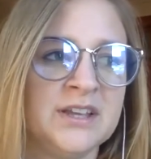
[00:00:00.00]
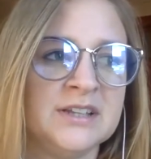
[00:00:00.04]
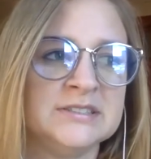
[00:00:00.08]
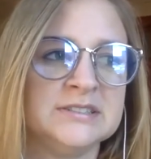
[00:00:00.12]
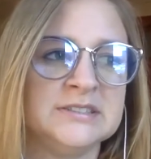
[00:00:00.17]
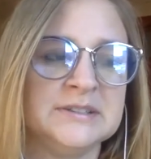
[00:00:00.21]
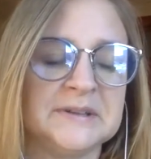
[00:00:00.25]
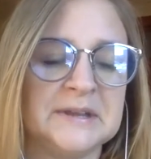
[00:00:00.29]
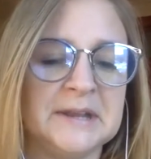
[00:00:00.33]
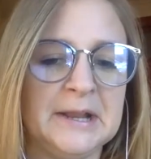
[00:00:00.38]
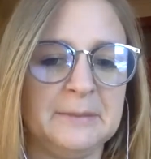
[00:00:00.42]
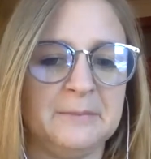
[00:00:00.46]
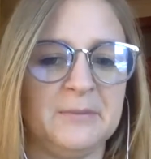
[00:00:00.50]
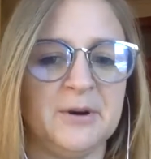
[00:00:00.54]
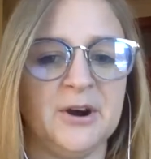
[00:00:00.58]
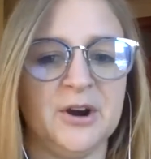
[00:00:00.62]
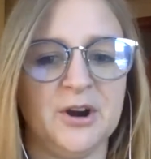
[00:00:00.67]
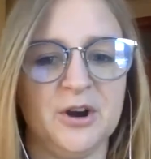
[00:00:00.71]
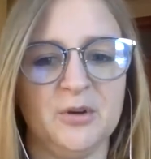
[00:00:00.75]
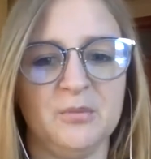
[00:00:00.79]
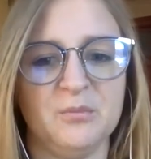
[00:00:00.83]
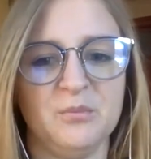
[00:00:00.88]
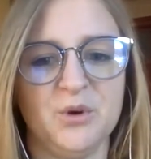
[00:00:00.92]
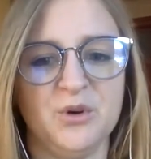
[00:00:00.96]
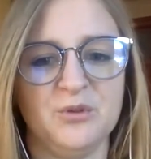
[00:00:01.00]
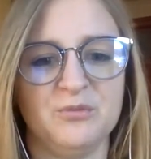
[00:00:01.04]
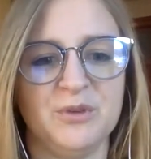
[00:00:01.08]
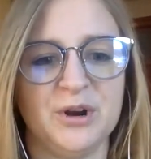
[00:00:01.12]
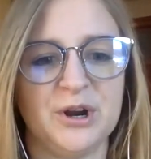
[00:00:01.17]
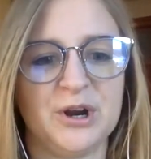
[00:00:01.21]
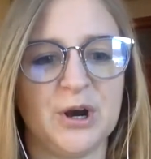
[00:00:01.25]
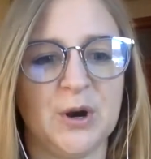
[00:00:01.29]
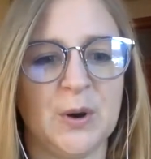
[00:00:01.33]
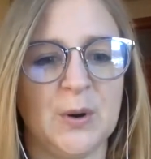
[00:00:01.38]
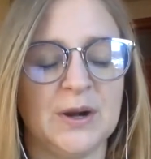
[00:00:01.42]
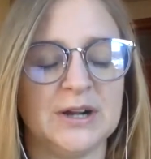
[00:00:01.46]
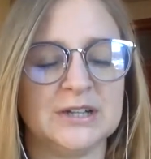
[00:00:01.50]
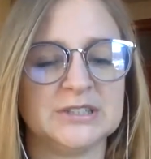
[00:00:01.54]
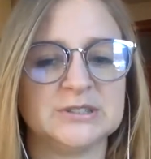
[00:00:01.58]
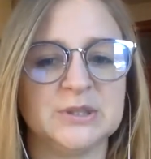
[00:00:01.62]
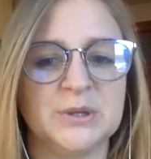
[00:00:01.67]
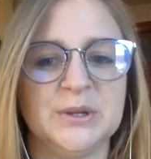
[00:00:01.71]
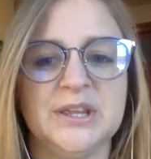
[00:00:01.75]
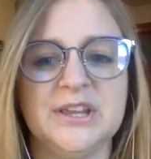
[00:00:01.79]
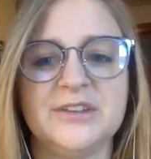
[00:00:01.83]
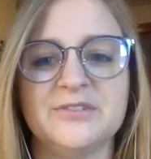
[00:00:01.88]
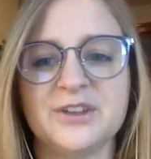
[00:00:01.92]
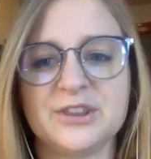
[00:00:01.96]
keep our movement going. So
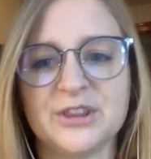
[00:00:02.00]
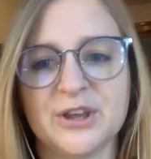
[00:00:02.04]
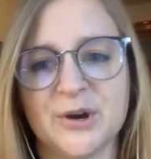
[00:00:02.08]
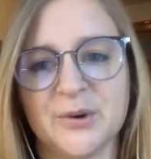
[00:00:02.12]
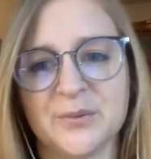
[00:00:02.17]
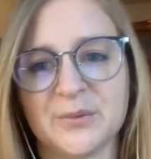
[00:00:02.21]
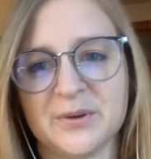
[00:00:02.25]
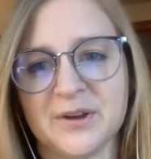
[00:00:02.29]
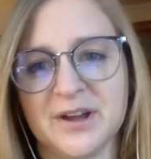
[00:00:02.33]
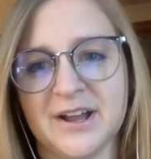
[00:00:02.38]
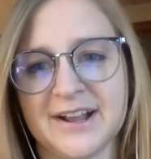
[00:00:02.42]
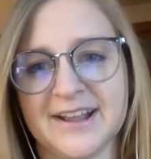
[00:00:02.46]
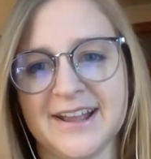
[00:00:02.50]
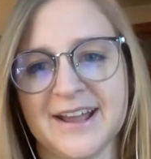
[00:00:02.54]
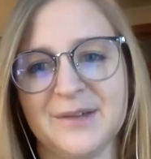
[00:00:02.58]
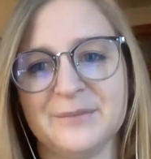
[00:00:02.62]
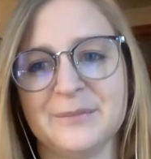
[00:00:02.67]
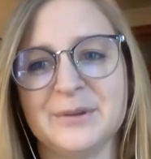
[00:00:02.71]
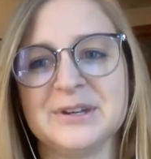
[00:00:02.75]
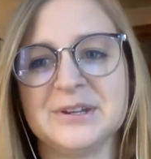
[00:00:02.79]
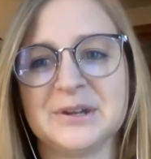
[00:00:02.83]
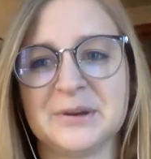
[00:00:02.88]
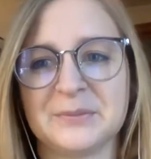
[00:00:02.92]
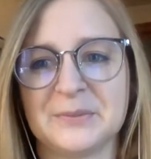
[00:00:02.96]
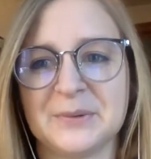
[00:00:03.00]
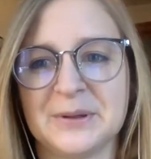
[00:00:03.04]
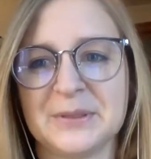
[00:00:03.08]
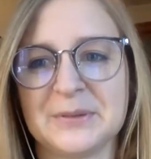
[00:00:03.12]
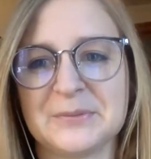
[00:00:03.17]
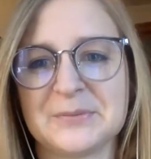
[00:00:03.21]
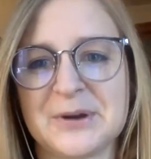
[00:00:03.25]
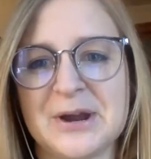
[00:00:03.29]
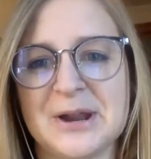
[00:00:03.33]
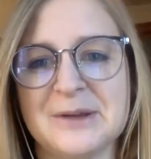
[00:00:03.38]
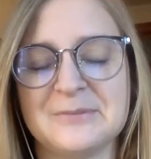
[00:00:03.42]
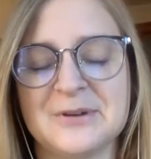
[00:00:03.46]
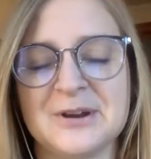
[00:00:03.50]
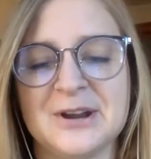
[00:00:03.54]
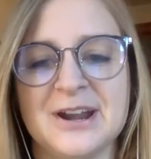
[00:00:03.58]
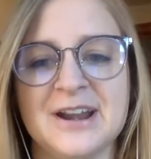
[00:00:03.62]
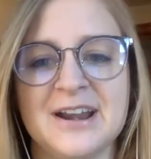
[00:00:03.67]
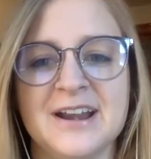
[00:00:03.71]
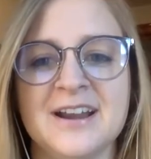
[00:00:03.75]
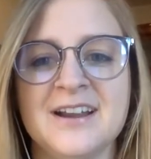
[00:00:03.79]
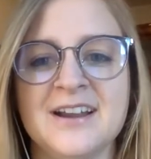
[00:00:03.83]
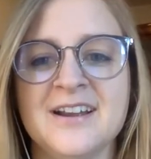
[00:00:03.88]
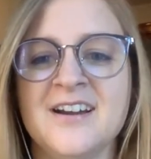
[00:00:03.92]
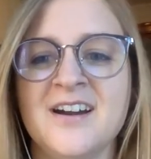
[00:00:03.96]
even though, again, we didn't win the
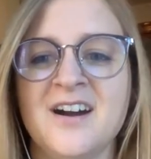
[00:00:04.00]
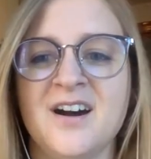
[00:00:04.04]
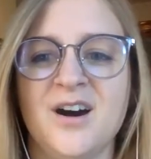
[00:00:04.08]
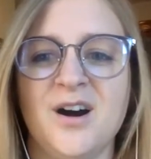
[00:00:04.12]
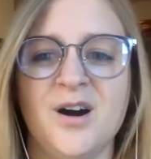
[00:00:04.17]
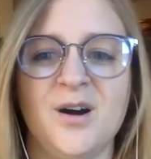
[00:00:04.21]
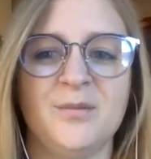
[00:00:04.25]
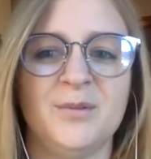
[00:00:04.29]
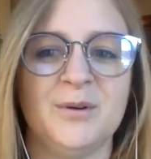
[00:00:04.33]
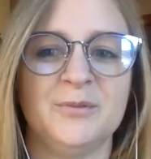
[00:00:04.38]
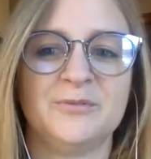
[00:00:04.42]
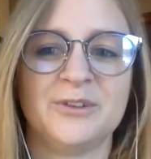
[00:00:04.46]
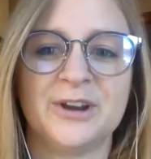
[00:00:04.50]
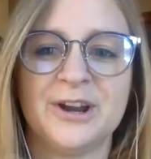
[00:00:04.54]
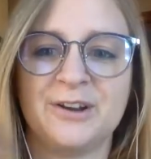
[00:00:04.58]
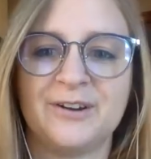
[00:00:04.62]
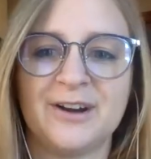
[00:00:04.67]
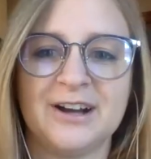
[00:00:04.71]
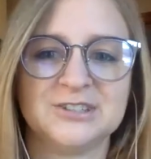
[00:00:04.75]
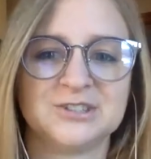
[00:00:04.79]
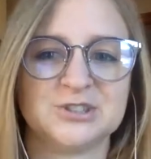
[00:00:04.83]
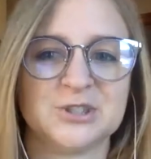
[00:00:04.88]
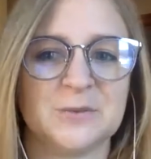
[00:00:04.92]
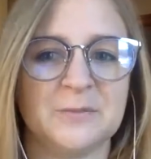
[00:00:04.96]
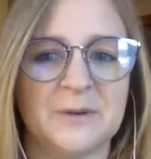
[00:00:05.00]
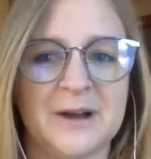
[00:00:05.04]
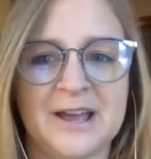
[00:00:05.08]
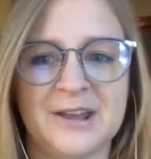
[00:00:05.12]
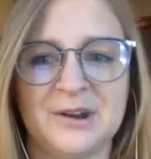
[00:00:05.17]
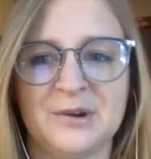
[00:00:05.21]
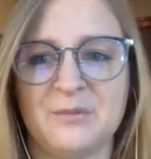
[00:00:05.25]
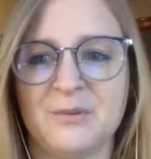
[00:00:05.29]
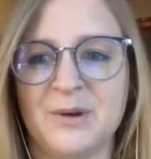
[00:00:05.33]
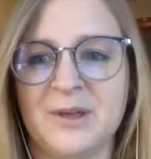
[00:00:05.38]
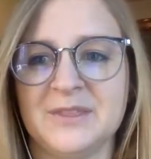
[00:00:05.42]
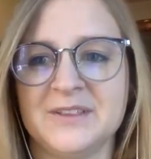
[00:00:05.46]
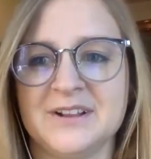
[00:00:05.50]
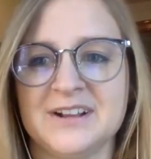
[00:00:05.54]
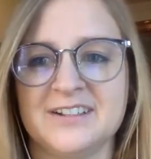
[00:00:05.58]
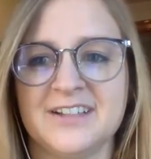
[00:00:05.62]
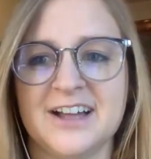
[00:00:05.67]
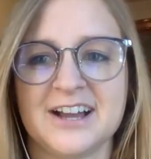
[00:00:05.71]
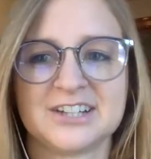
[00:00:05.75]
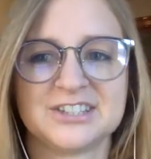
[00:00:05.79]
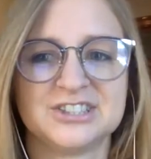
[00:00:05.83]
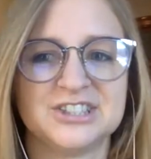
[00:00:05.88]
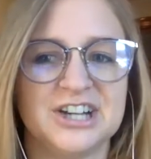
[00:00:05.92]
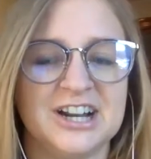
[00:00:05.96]
primary, I'm very glad Joe Biden won the
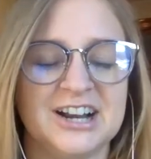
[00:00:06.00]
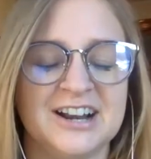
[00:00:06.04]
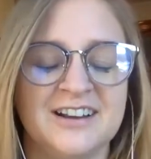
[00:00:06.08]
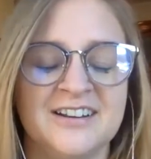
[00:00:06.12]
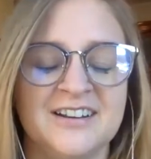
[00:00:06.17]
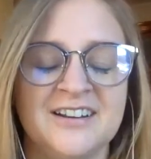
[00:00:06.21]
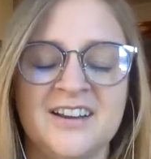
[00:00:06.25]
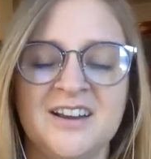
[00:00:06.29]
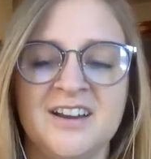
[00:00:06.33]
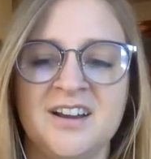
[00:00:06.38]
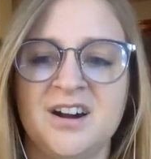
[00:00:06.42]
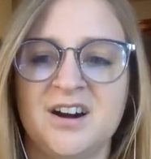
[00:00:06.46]
election.